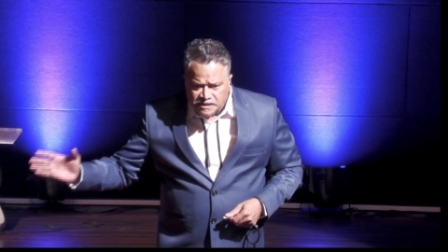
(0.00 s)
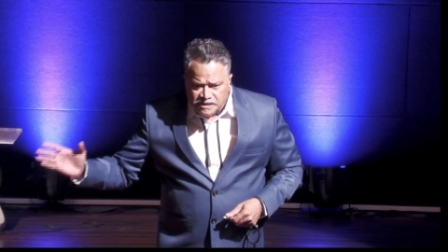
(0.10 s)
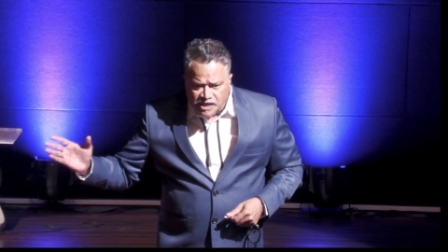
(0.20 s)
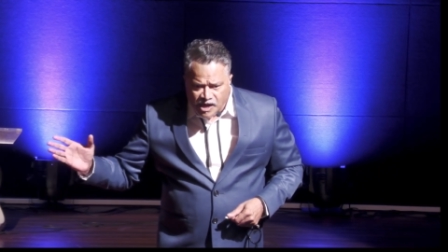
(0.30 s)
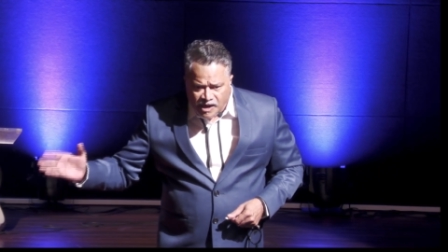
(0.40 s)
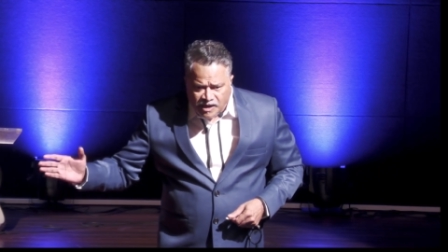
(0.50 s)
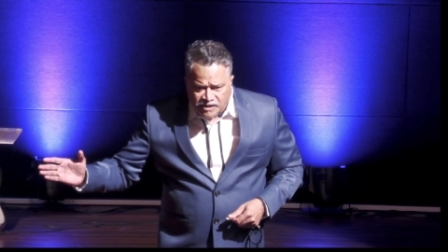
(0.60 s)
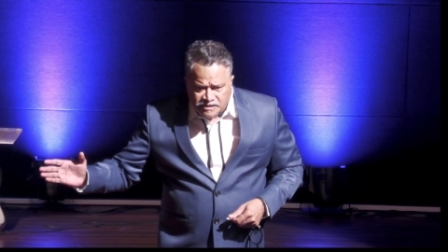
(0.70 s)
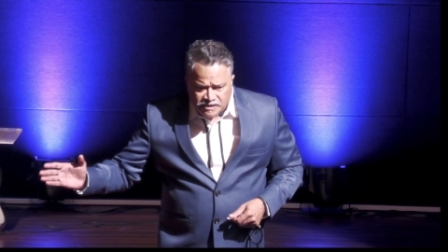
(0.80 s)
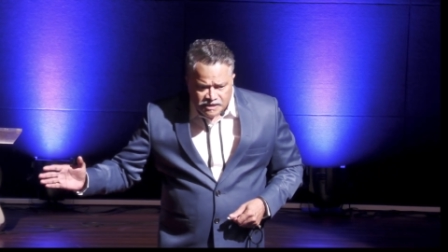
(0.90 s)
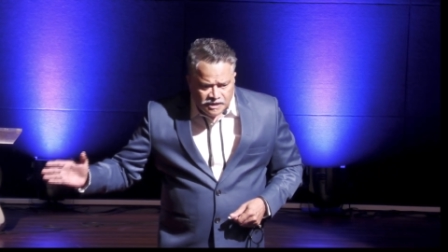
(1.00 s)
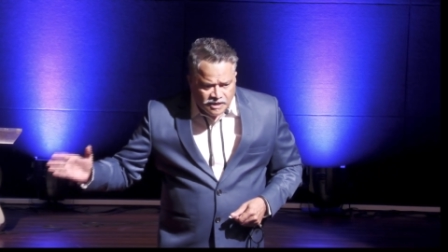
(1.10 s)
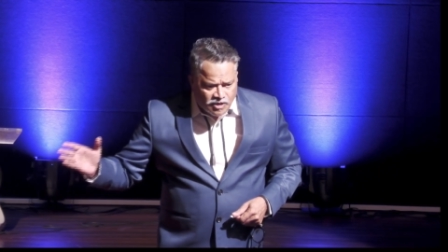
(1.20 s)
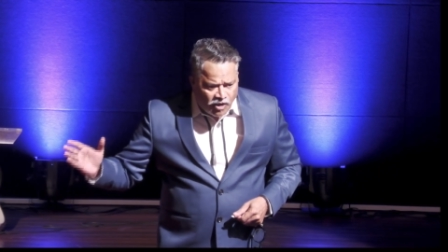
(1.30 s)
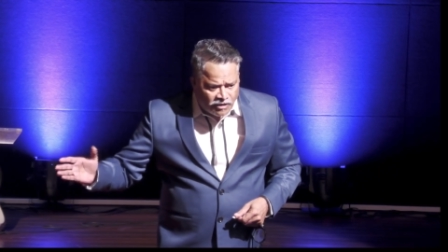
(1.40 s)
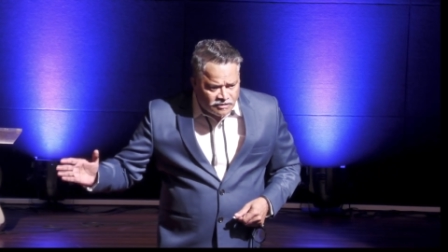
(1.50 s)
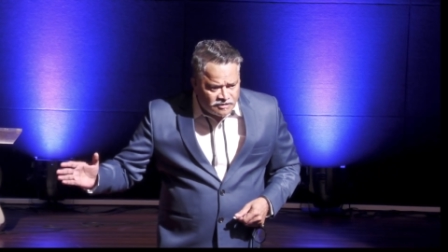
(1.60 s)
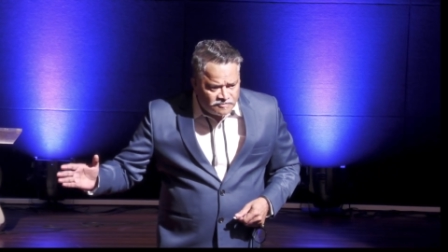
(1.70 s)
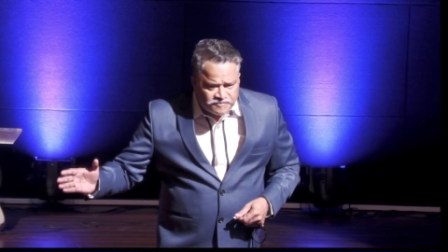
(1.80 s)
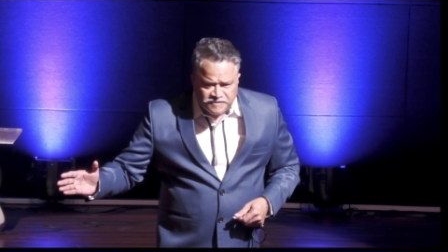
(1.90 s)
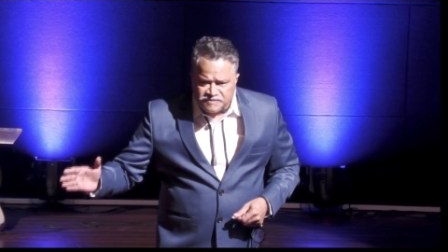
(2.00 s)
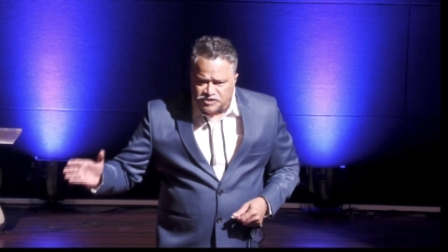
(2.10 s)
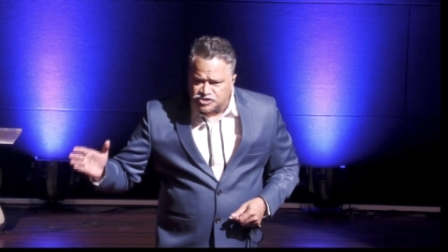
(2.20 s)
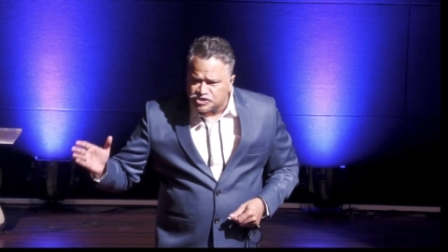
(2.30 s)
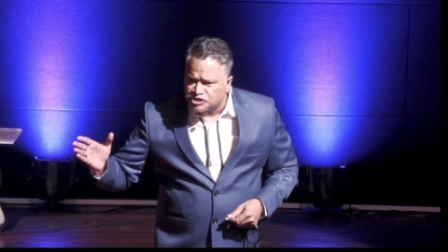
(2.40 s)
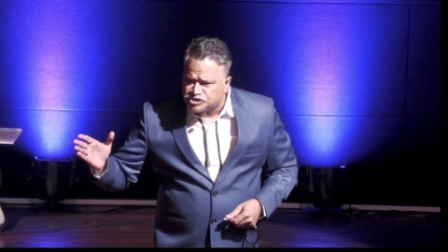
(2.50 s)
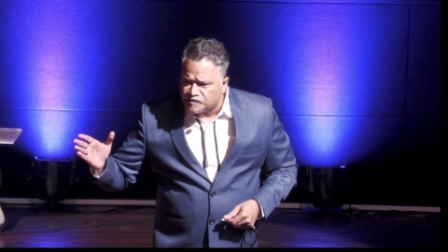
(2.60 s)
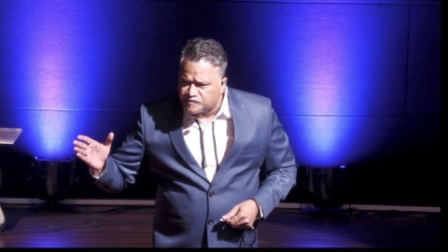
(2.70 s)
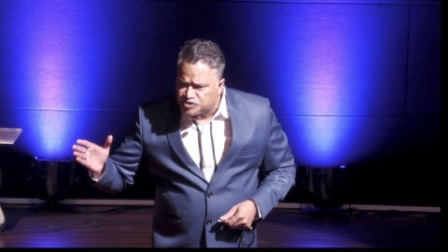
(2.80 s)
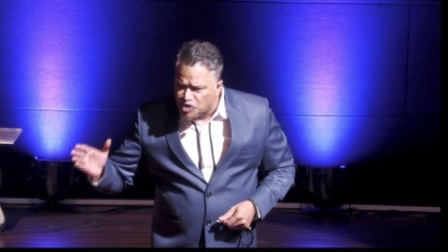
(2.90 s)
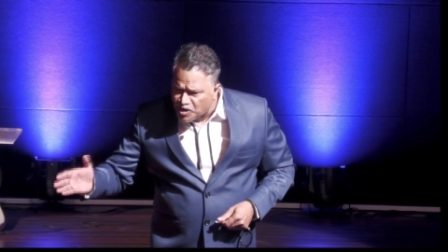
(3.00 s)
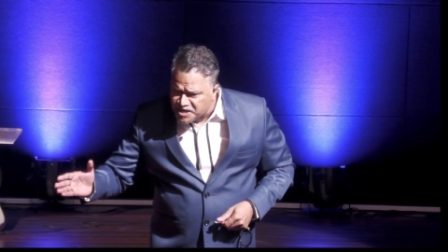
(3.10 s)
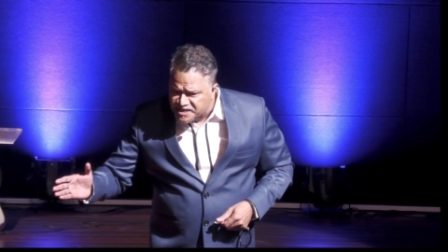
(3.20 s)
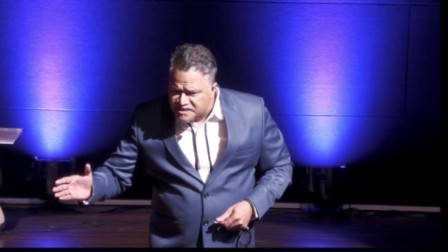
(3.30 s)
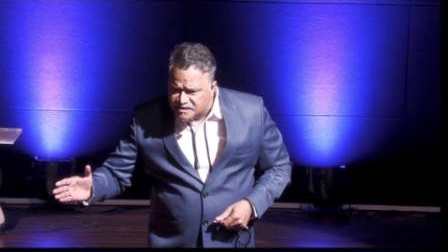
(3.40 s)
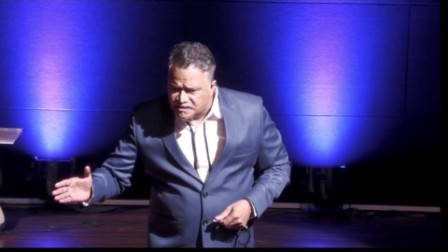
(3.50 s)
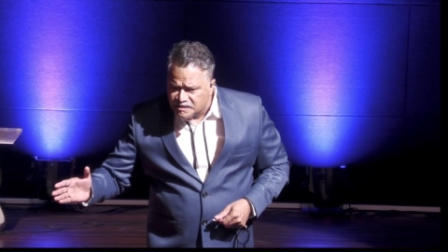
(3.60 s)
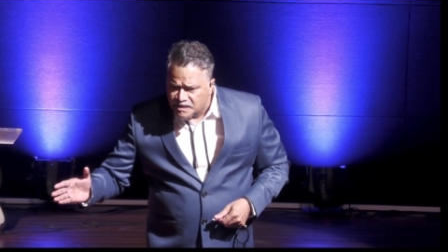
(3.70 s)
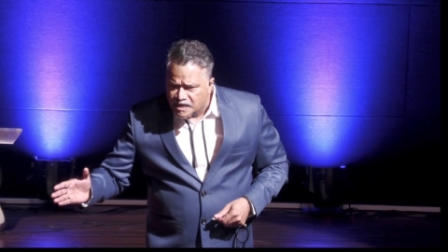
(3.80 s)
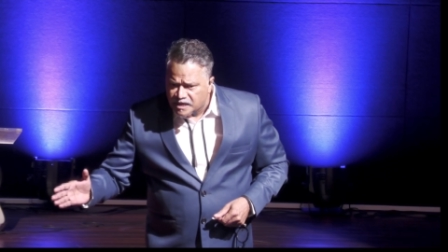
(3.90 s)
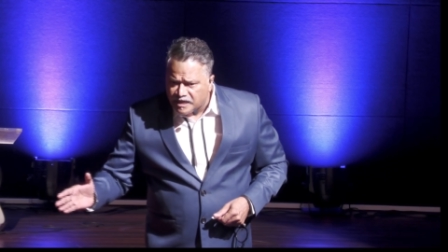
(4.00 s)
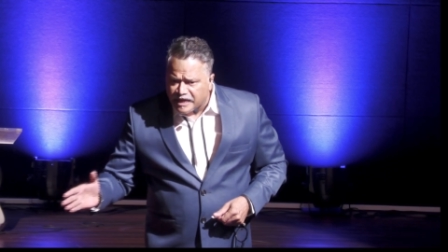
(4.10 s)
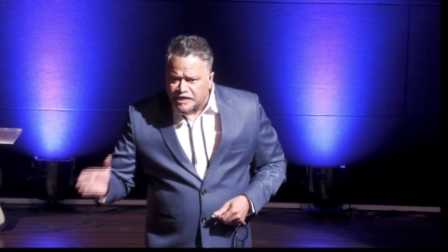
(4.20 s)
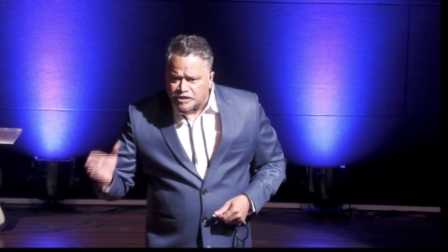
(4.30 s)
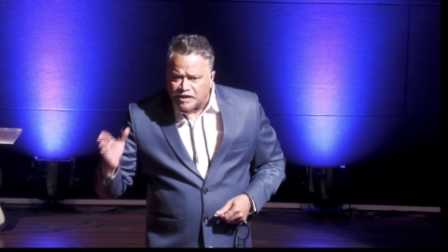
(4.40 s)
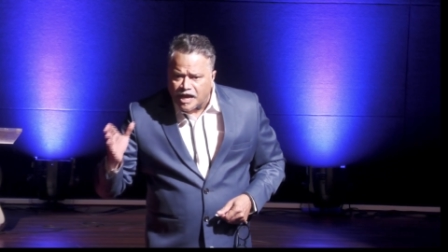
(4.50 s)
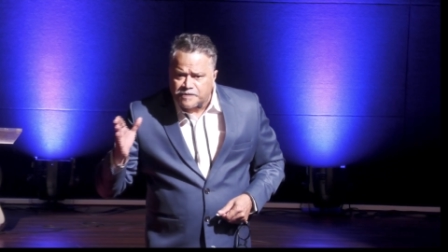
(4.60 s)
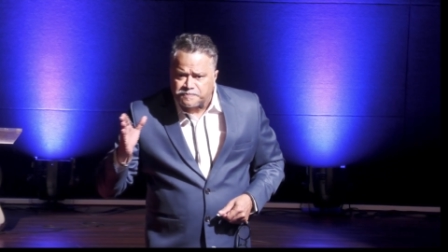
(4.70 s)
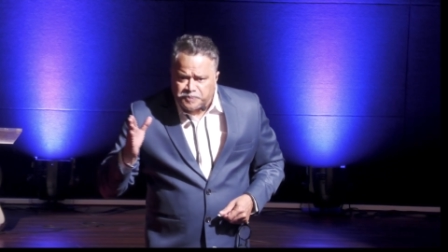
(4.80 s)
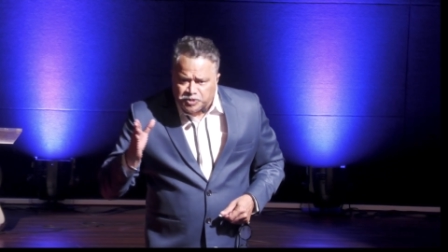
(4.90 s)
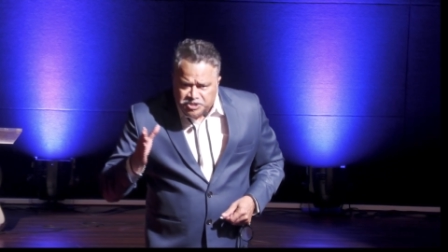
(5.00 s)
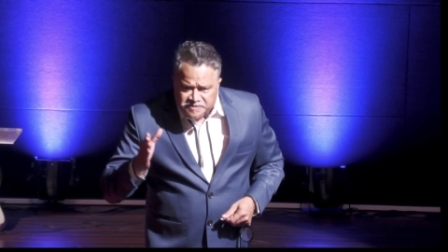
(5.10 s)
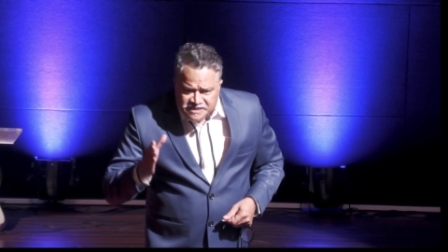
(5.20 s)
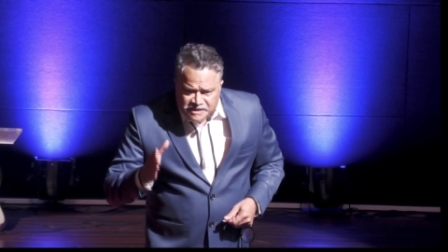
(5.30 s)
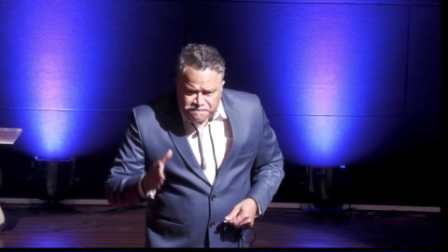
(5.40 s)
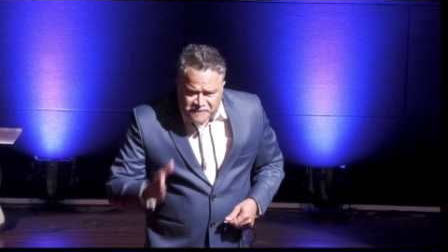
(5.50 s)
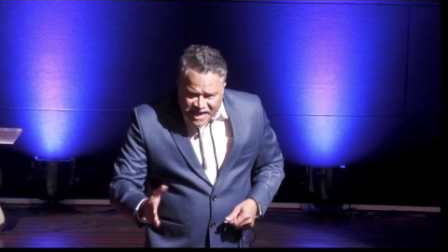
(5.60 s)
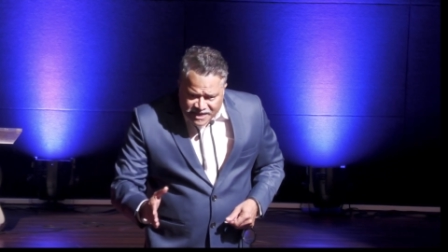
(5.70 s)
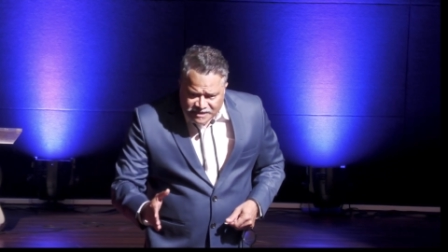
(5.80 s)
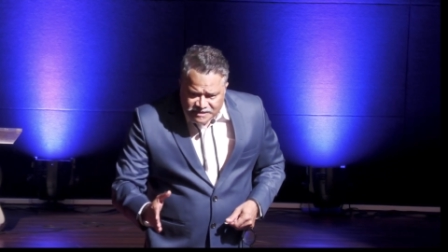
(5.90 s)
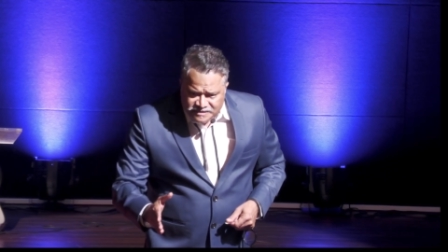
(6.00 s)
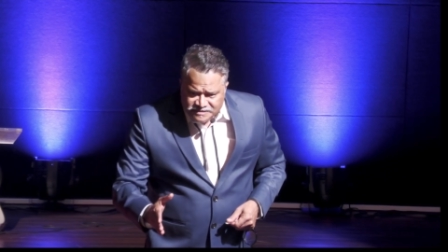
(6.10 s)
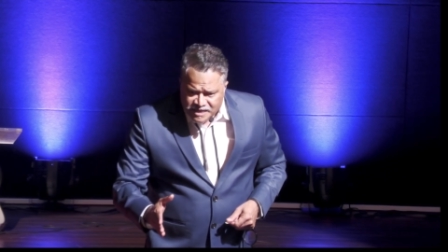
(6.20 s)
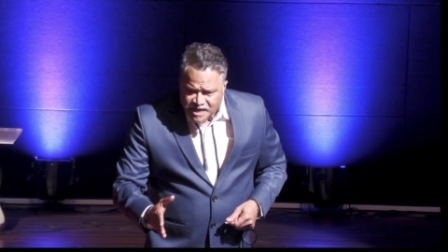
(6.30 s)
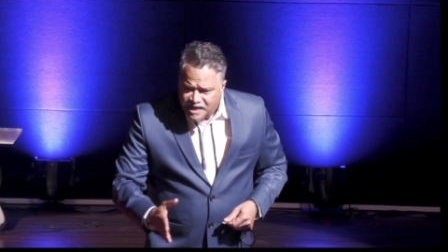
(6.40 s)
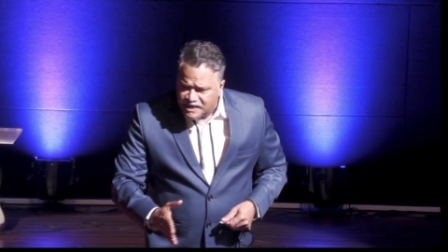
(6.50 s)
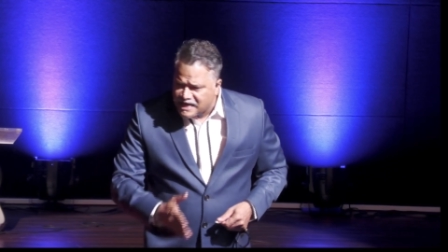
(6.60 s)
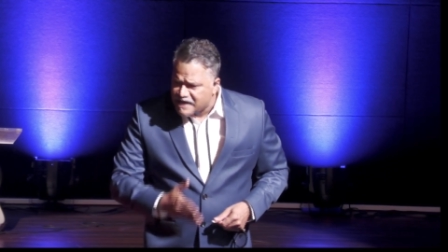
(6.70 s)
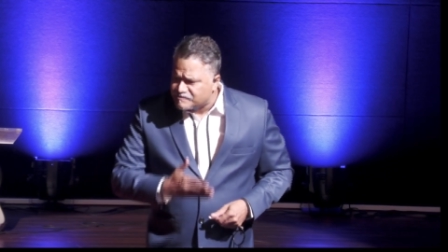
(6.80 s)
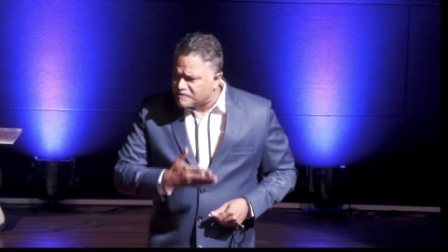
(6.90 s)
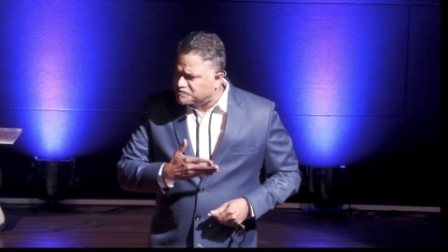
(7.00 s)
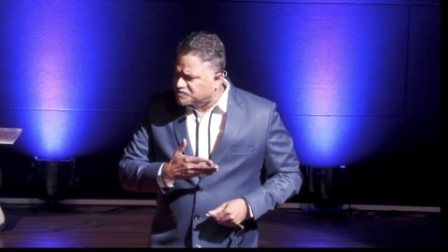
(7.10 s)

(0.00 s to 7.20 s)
God called him from the search of donkey in and put him in the palace, gave him